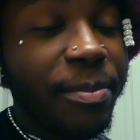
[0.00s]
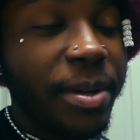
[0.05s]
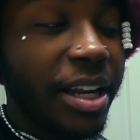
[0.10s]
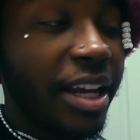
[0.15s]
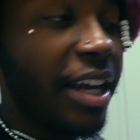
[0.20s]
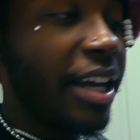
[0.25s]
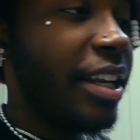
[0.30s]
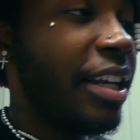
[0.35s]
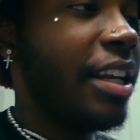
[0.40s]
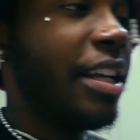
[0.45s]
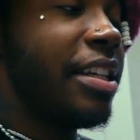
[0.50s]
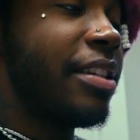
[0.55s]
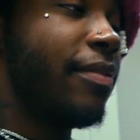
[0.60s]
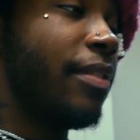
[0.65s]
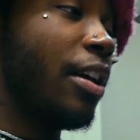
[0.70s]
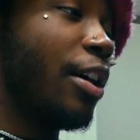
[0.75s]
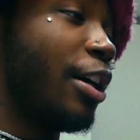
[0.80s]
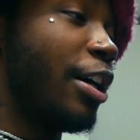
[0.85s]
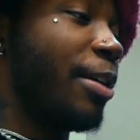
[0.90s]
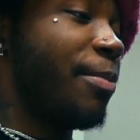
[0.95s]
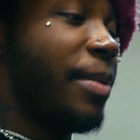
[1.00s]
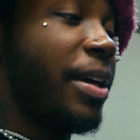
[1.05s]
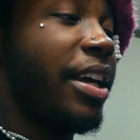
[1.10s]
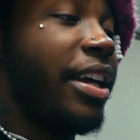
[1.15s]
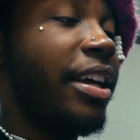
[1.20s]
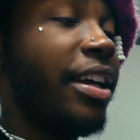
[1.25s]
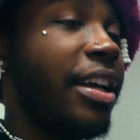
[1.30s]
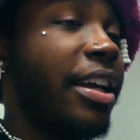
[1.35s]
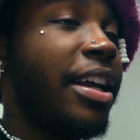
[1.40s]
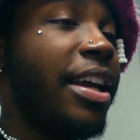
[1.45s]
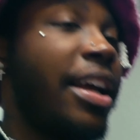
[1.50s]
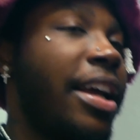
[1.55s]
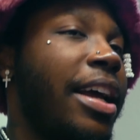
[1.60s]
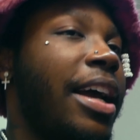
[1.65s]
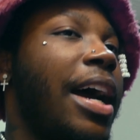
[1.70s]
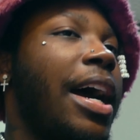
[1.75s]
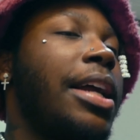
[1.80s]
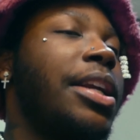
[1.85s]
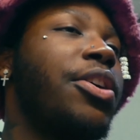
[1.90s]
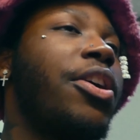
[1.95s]
be the end of this vlog, man.
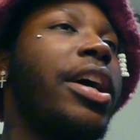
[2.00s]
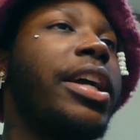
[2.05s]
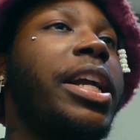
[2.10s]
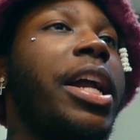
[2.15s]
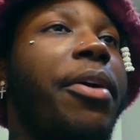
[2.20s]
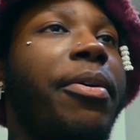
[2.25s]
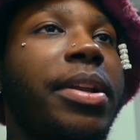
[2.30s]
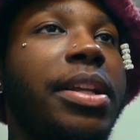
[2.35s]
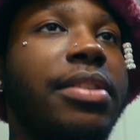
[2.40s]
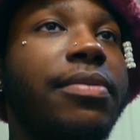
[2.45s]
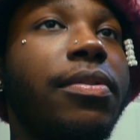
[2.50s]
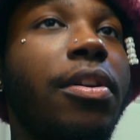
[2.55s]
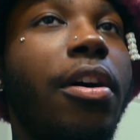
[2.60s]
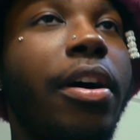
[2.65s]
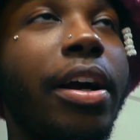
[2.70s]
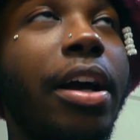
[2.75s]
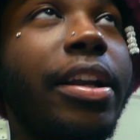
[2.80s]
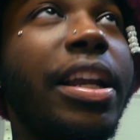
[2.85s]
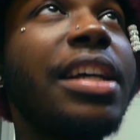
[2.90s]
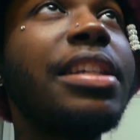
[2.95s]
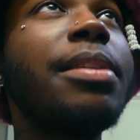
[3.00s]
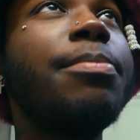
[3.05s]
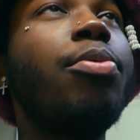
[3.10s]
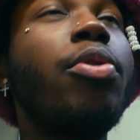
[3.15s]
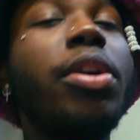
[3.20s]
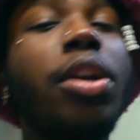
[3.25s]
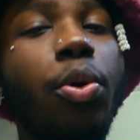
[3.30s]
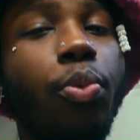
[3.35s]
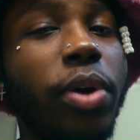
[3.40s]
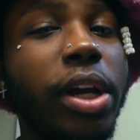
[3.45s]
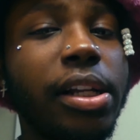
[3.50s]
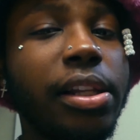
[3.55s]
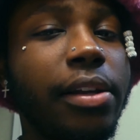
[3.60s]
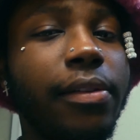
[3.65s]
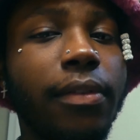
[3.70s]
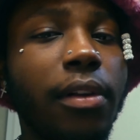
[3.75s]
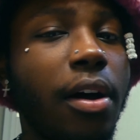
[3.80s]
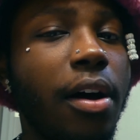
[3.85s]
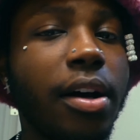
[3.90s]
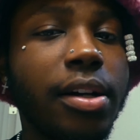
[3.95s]
I know I carried this vlog out. That's the point of weekly
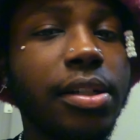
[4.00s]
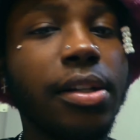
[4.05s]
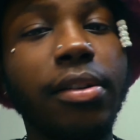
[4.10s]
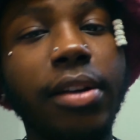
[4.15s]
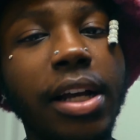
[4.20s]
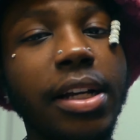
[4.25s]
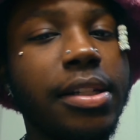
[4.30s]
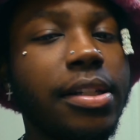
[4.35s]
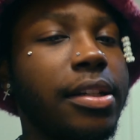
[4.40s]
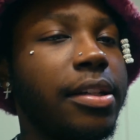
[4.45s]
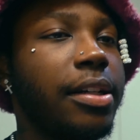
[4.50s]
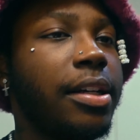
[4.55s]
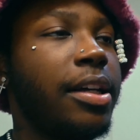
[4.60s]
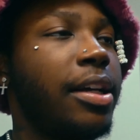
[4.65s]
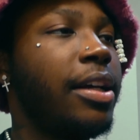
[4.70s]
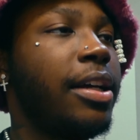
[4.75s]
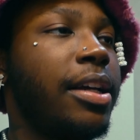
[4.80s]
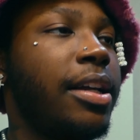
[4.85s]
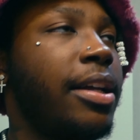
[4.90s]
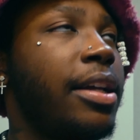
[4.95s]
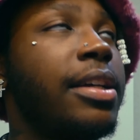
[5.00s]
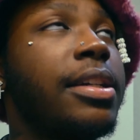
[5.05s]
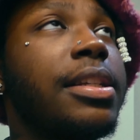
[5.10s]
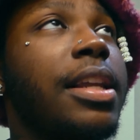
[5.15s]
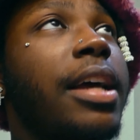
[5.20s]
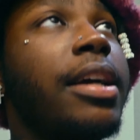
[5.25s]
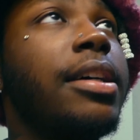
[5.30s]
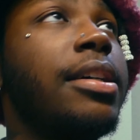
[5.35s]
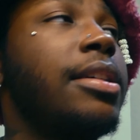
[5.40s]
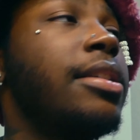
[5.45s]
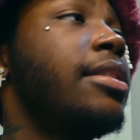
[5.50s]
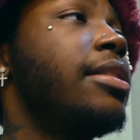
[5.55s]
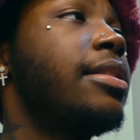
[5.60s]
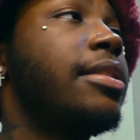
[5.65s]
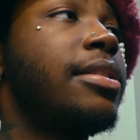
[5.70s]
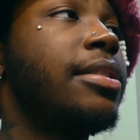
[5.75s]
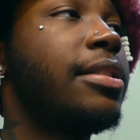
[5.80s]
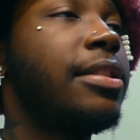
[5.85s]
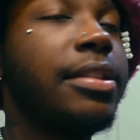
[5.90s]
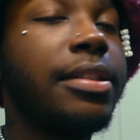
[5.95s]
vlogs, though. That's the, it's like a,
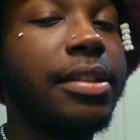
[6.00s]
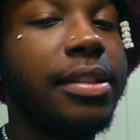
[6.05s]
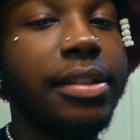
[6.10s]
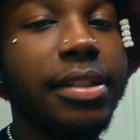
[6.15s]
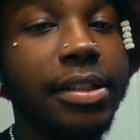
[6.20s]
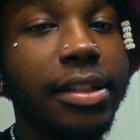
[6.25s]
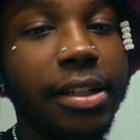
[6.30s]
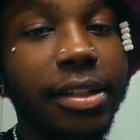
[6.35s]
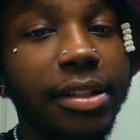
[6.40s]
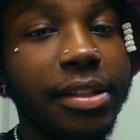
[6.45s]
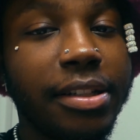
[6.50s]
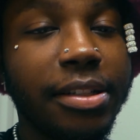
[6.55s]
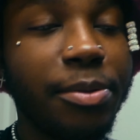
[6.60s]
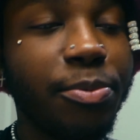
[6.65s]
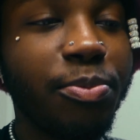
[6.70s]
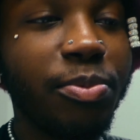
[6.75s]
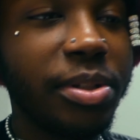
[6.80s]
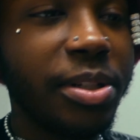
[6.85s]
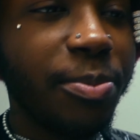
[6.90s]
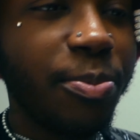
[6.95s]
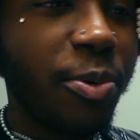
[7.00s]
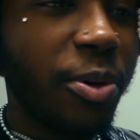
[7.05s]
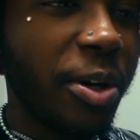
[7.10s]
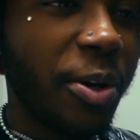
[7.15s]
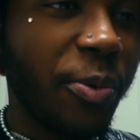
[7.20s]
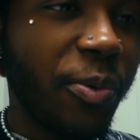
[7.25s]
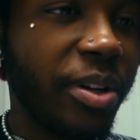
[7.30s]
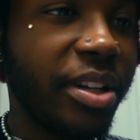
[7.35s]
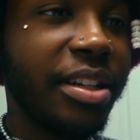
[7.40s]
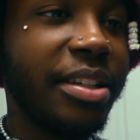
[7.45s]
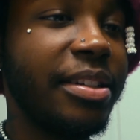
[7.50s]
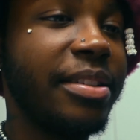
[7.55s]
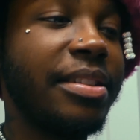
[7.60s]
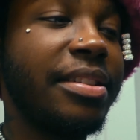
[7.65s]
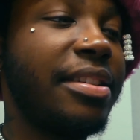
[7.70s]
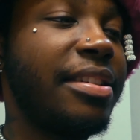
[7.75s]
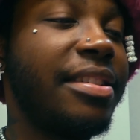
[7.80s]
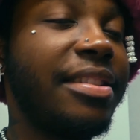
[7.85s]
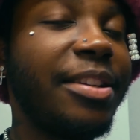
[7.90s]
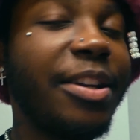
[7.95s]
it's a, it's a, what's the point of, you know
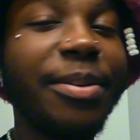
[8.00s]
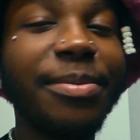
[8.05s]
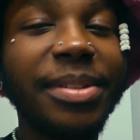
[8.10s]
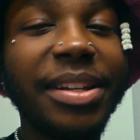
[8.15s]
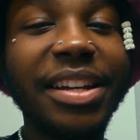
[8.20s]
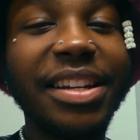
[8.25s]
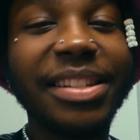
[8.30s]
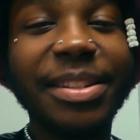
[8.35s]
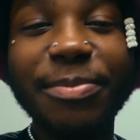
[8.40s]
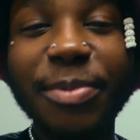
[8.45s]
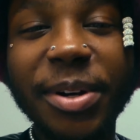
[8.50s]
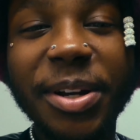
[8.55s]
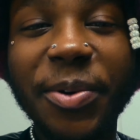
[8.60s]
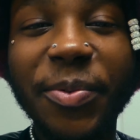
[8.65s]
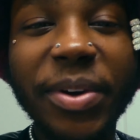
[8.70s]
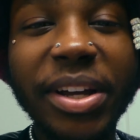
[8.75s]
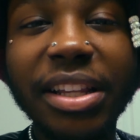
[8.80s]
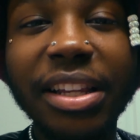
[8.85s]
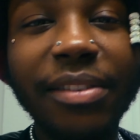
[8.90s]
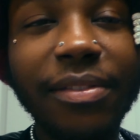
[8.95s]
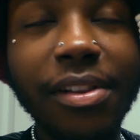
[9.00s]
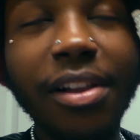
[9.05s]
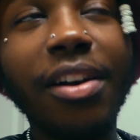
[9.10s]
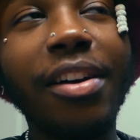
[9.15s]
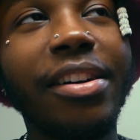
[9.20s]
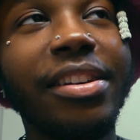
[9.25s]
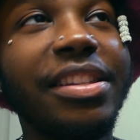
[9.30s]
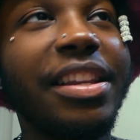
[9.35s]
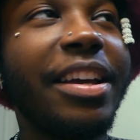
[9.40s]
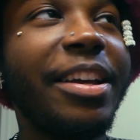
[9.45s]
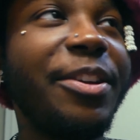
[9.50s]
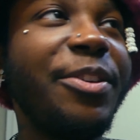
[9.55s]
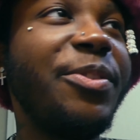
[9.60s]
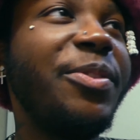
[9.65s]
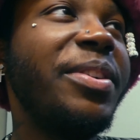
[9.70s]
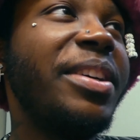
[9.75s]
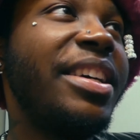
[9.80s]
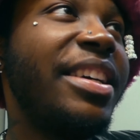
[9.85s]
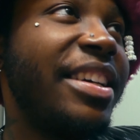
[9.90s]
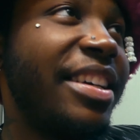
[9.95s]
what I'm saying? It's the point of weekly vlogs. Like
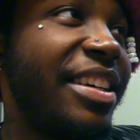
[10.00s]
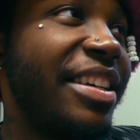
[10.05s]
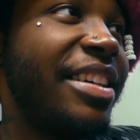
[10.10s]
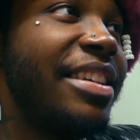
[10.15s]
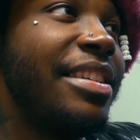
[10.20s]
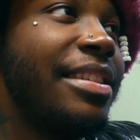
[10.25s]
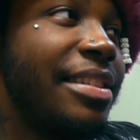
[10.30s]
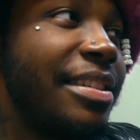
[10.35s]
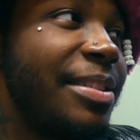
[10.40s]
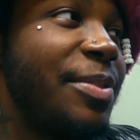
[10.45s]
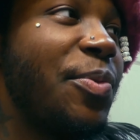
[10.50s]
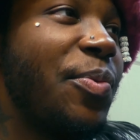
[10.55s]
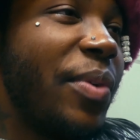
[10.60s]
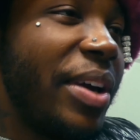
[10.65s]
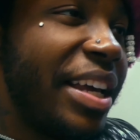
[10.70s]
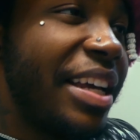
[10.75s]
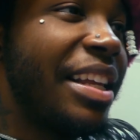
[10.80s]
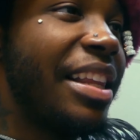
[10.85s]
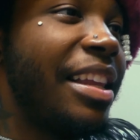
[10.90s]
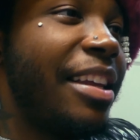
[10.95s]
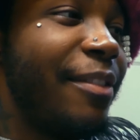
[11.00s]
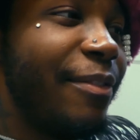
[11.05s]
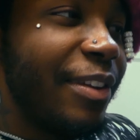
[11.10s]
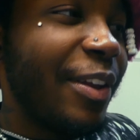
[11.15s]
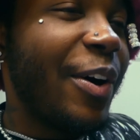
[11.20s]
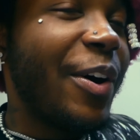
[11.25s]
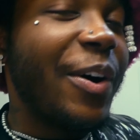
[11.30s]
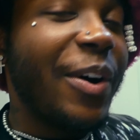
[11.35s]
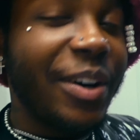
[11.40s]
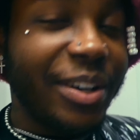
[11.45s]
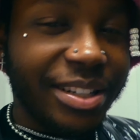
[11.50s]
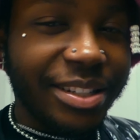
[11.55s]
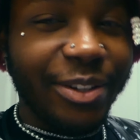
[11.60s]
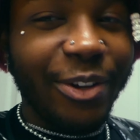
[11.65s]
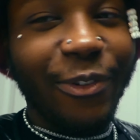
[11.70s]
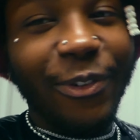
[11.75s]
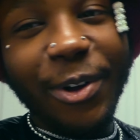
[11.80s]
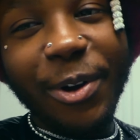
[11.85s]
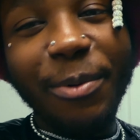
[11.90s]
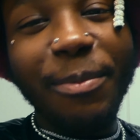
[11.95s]
you, it's a weekly vlogs.
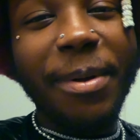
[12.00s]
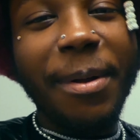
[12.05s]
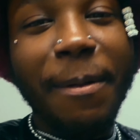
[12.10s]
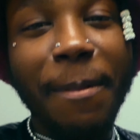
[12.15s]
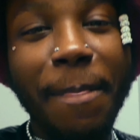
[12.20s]
You feel me?